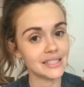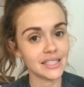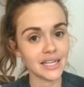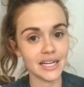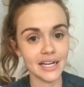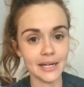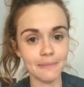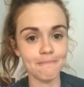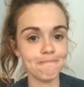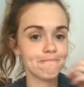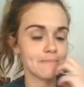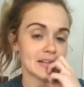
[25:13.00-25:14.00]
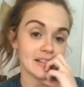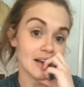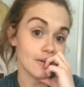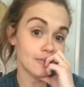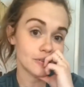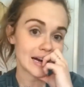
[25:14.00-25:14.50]
I
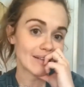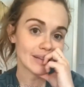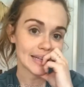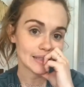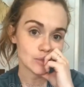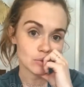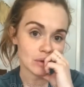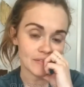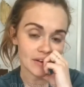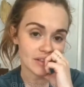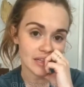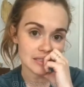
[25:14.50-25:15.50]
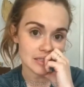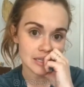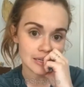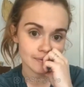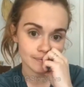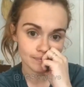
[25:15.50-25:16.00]
love traveling. It's one of my favorite things to
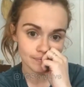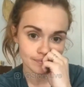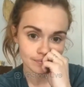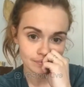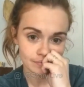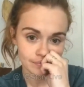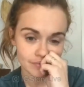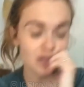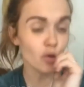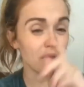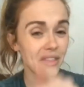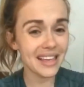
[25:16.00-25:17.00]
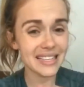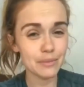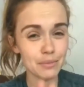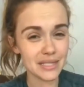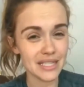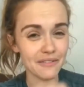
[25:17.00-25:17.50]
do. The only thing is
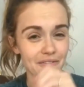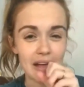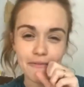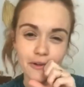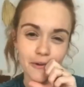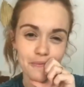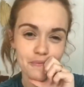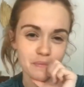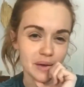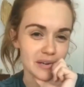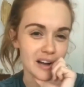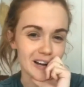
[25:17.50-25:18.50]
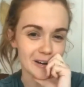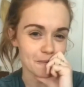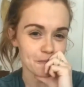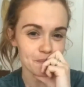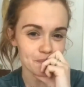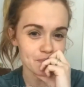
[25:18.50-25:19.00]
missing Feifel, my dog,
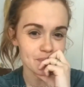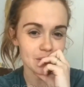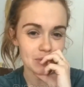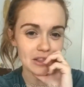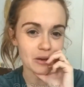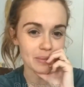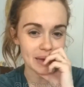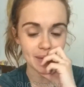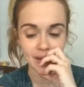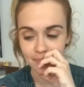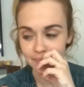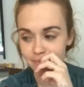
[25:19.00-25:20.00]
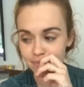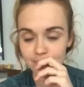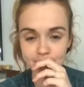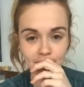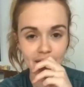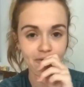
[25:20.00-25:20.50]
my little baby,
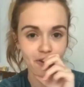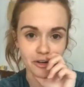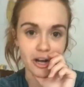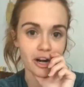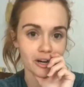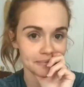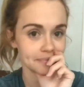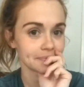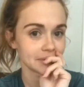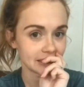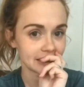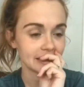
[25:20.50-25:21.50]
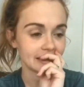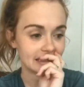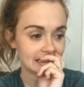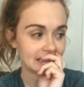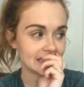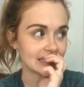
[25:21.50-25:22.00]
my fur daughter.
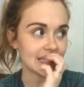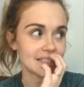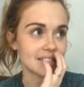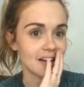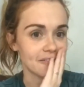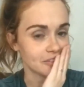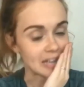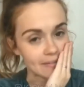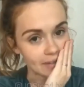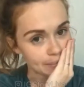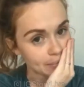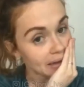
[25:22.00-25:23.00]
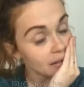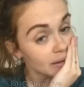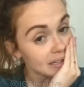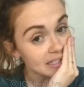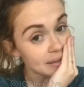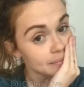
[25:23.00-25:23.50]
That's tough traveling, but
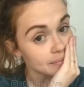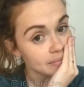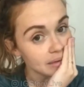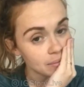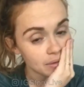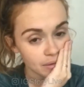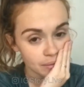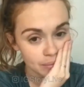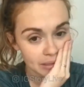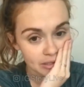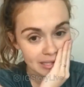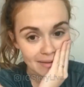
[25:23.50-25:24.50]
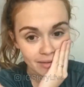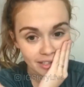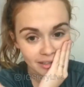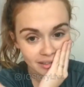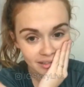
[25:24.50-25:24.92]
otherwise I'm a big traveler.